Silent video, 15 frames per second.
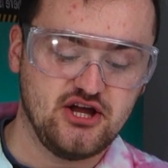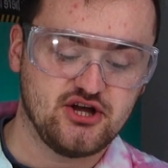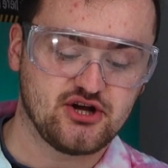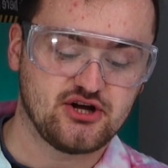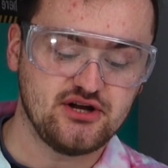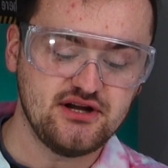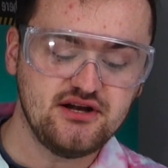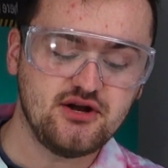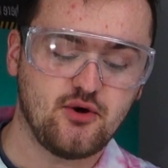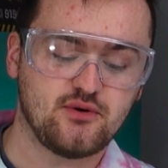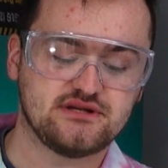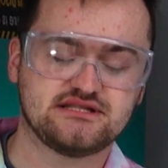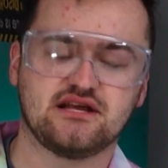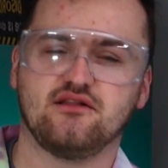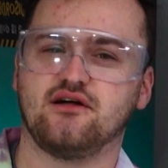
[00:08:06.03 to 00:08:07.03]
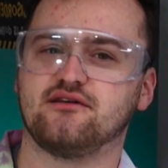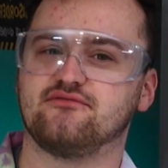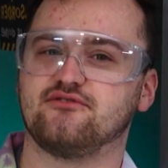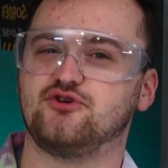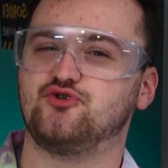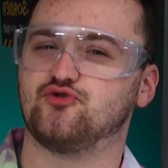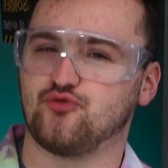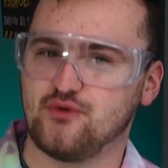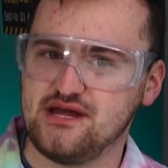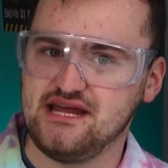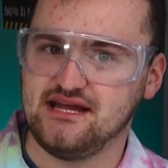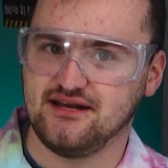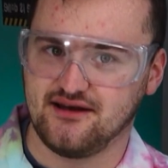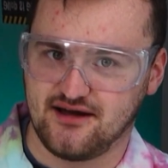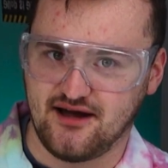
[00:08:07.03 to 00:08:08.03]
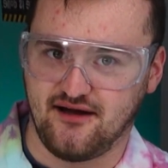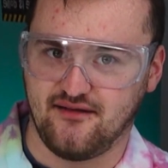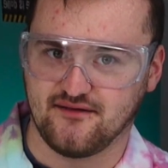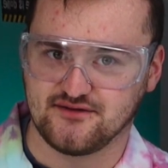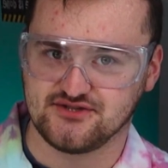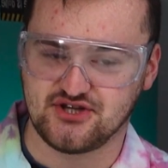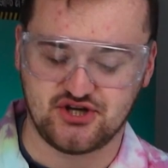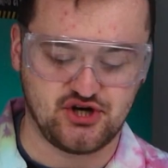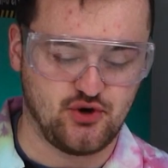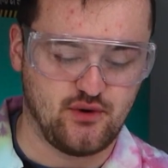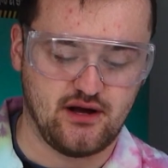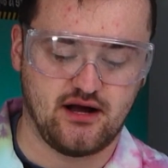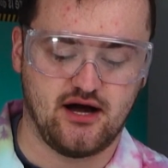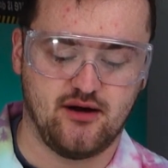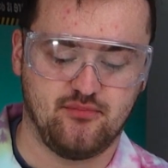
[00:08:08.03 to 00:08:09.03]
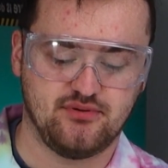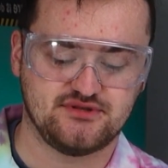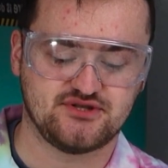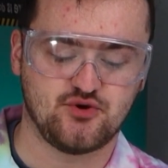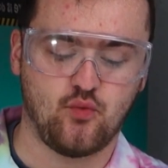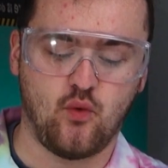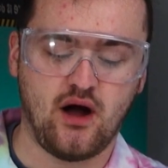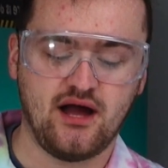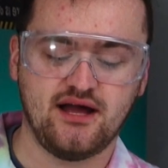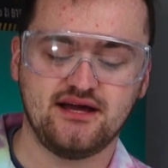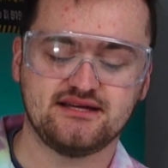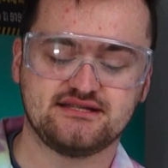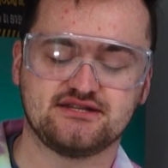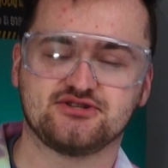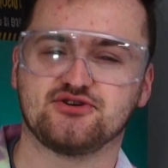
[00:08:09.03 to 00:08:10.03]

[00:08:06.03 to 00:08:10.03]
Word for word: you're going to notice a lot of green colors showing up. So why is it